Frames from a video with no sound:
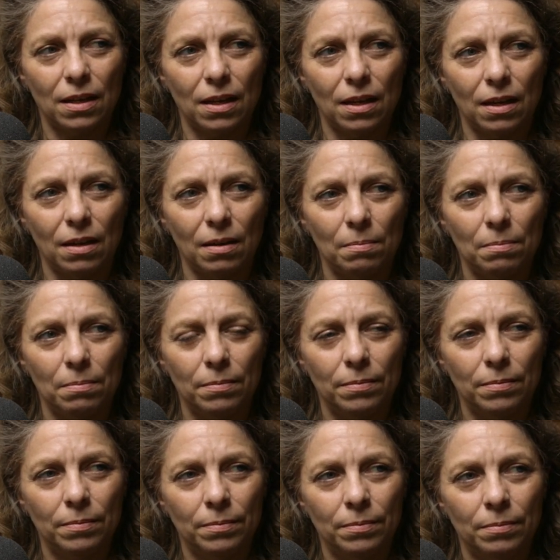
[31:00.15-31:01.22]

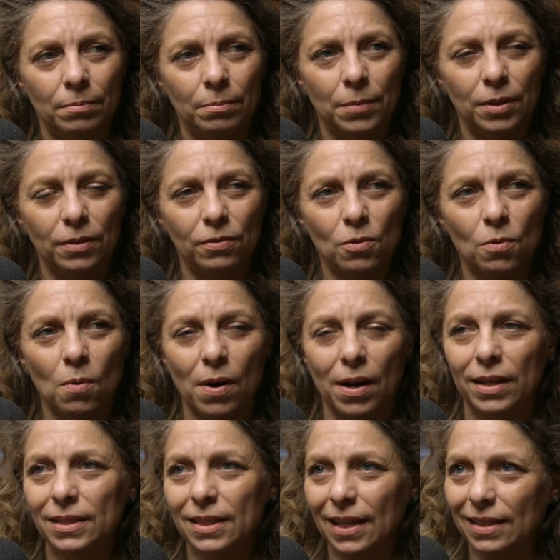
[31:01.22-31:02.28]
but of
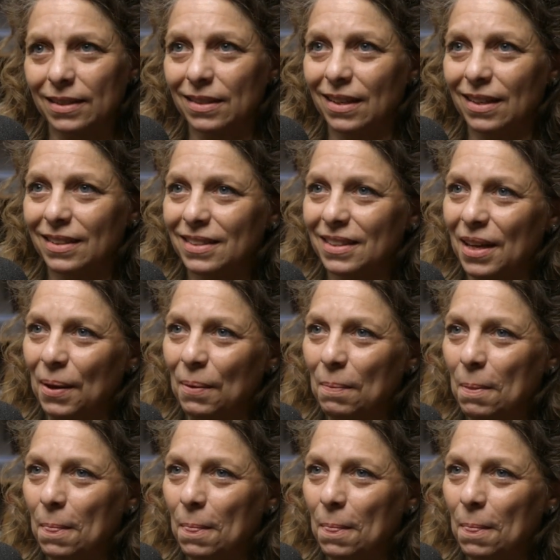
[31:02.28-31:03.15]
quiet anxiety.